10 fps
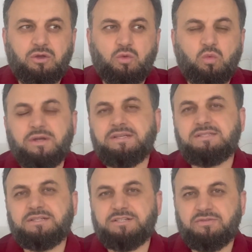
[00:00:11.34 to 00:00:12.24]
what is
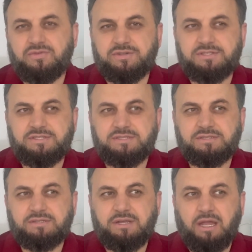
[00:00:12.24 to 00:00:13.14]
the difference
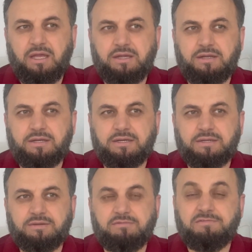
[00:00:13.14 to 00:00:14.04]
and a
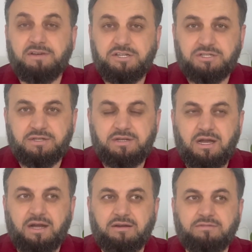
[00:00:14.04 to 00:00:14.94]
uh, function
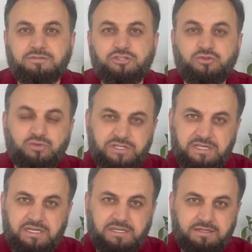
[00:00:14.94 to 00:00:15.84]
of 2D
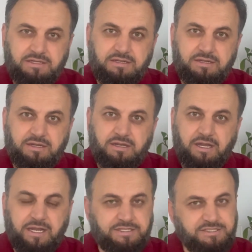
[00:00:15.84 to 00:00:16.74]
gain
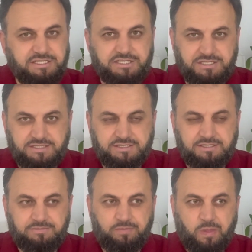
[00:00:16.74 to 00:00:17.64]
and TGC?
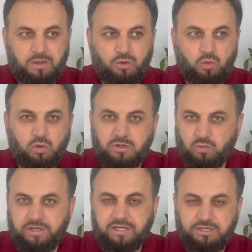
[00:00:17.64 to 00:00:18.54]
Where
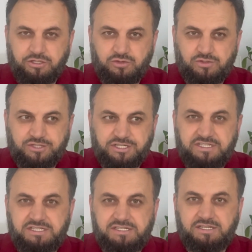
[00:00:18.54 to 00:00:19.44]
we can use
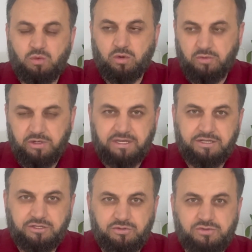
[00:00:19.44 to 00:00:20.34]
TGC, where we
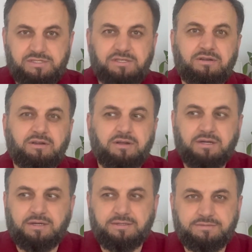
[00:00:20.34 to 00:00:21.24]
can use
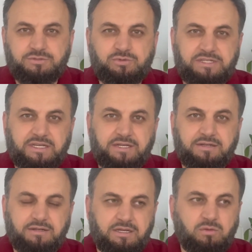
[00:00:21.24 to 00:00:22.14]
um, uh, 2D
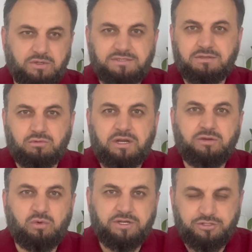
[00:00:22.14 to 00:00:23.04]
gain, like what's the right
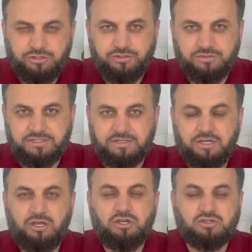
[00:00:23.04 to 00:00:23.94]
way to use it?
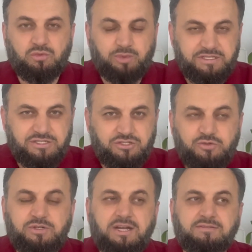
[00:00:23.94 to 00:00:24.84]
So please do
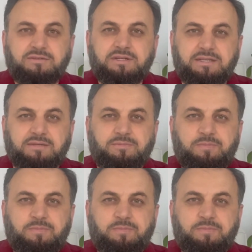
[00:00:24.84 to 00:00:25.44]
not forget,